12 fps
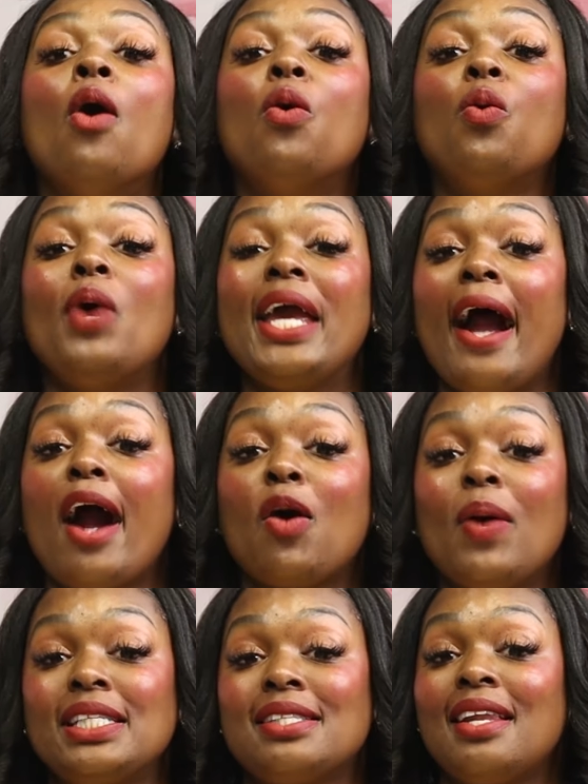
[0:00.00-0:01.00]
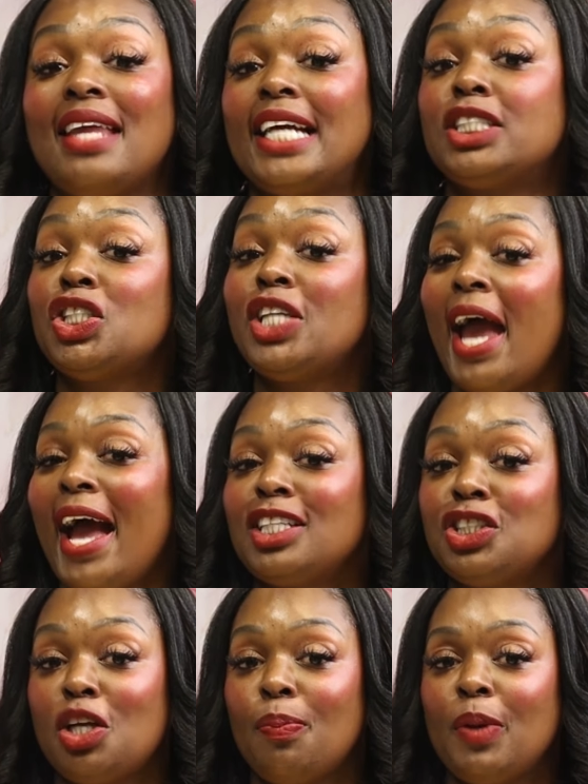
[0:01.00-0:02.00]
We are going to let
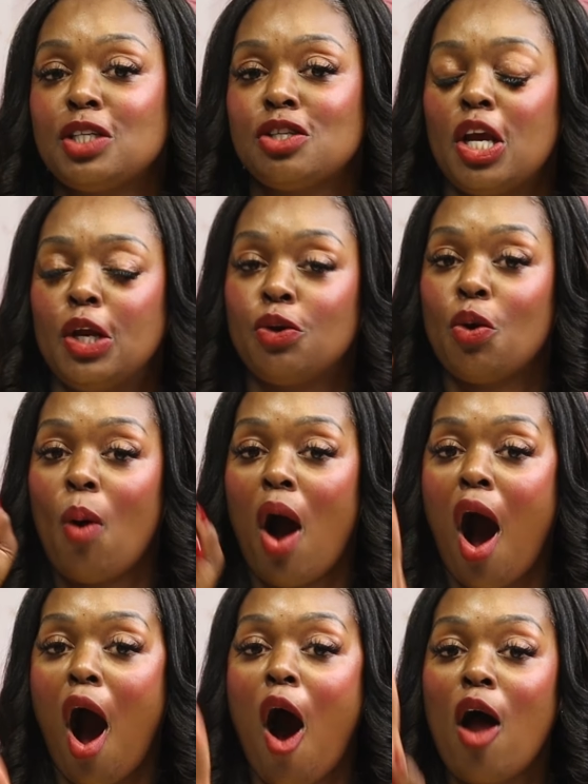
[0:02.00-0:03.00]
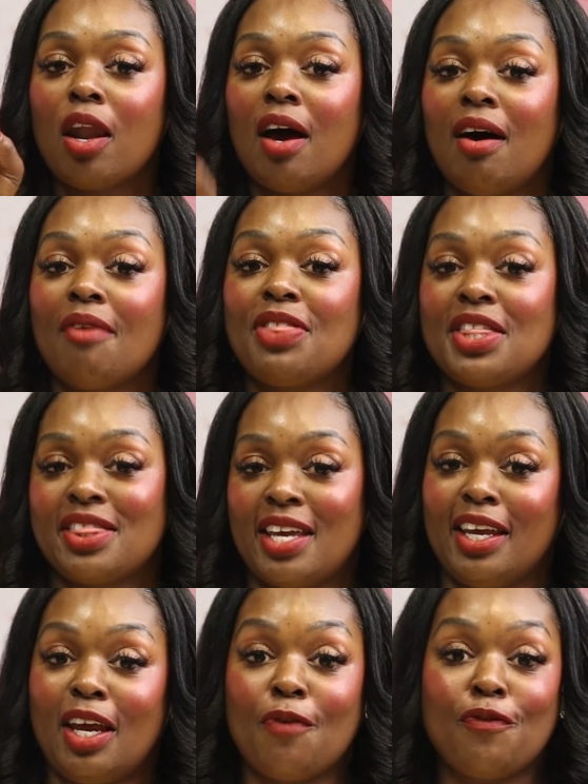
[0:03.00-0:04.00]
ChatGPT do all of the
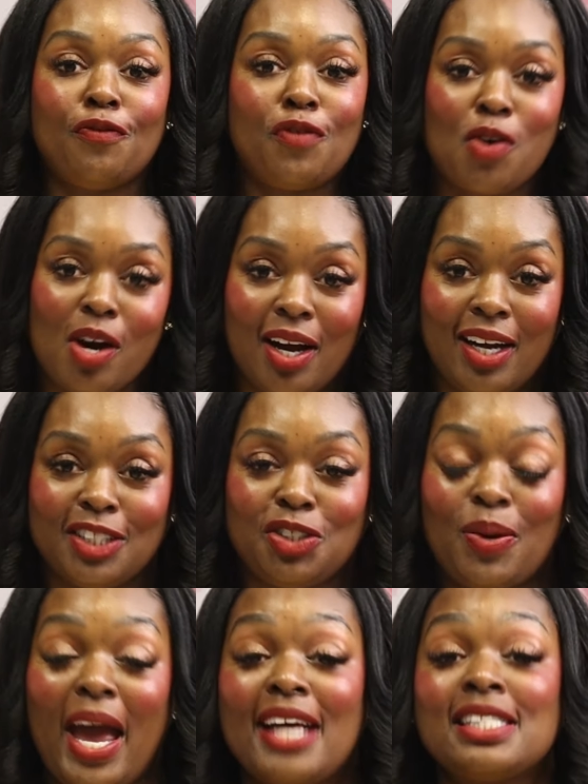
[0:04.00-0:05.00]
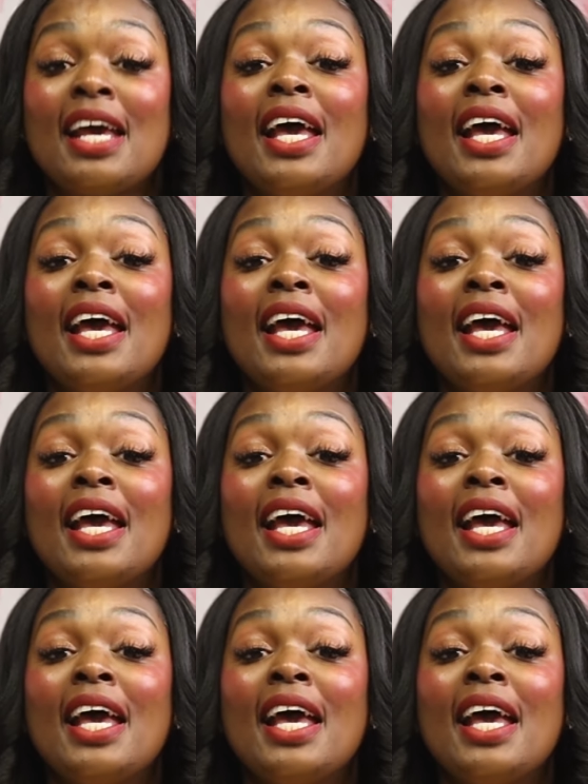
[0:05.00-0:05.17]
thinking for us, you guys.